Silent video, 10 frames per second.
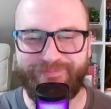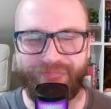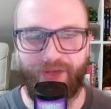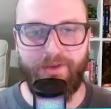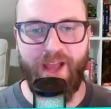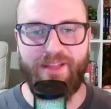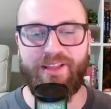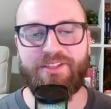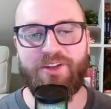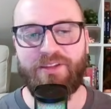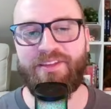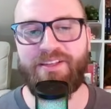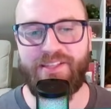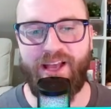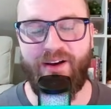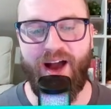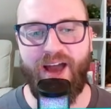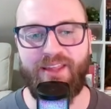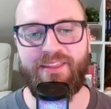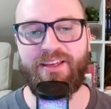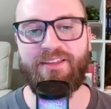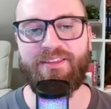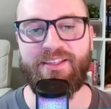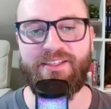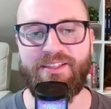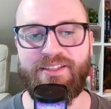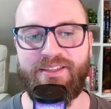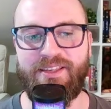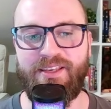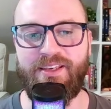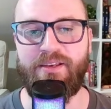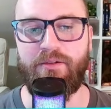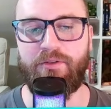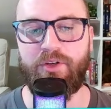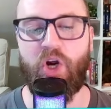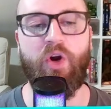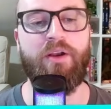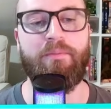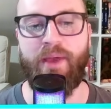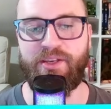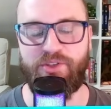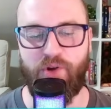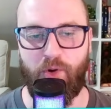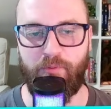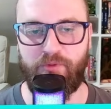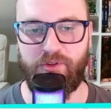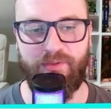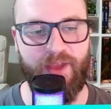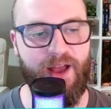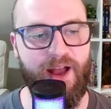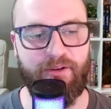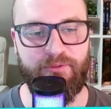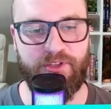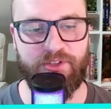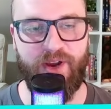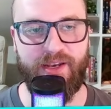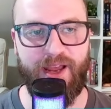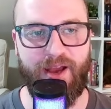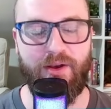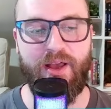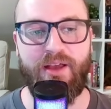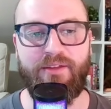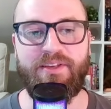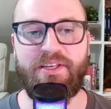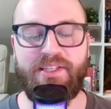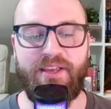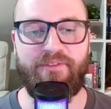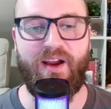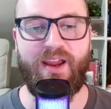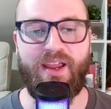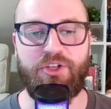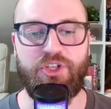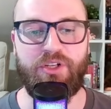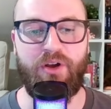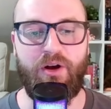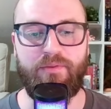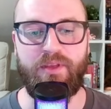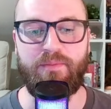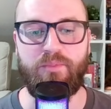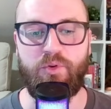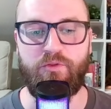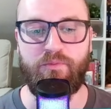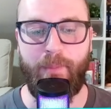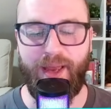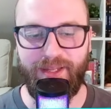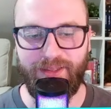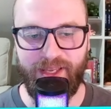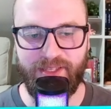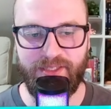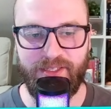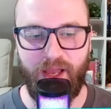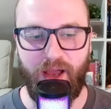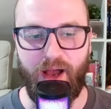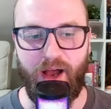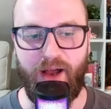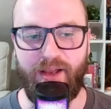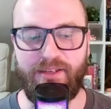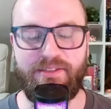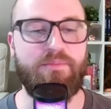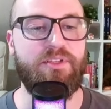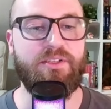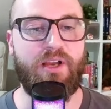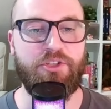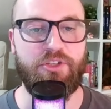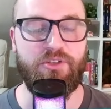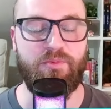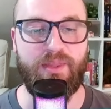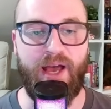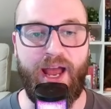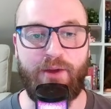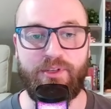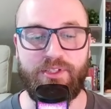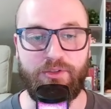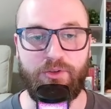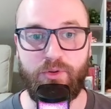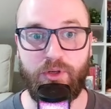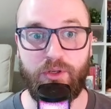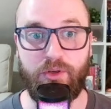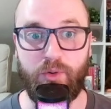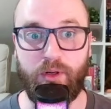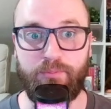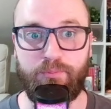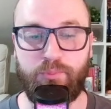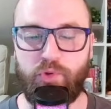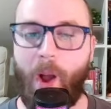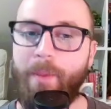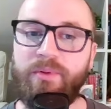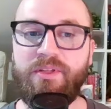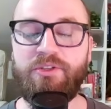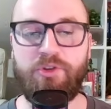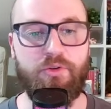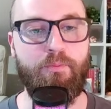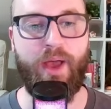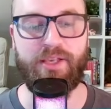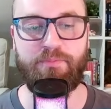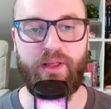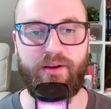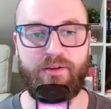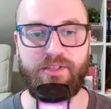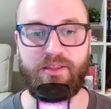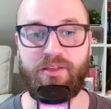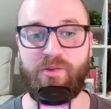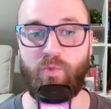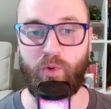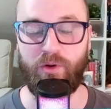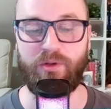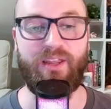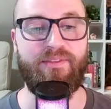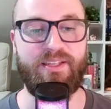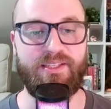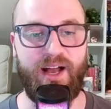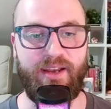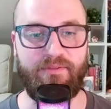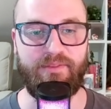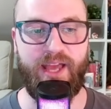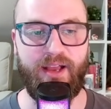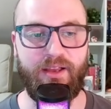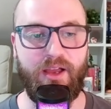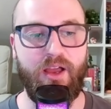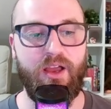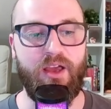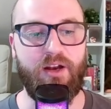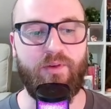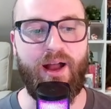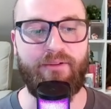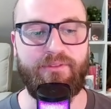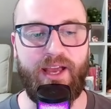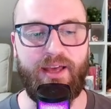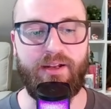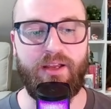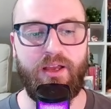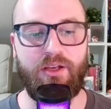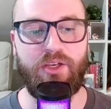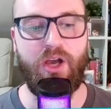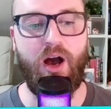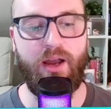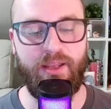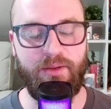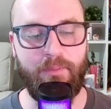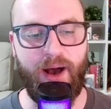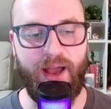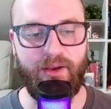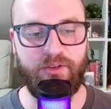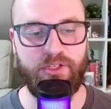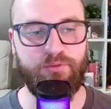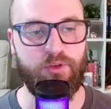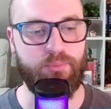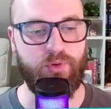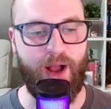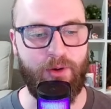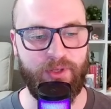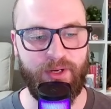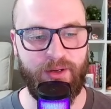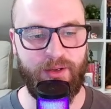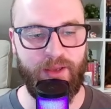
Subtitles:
Okay, let's start things out. I think this is the current best home for Lin Lie Iron Fist right now. This is a variation on the move many list. In some discussions with Iris and Cougar, who are probably the 2 best players in the world at this kind of deck, it arrived at cutting miles for Prowler.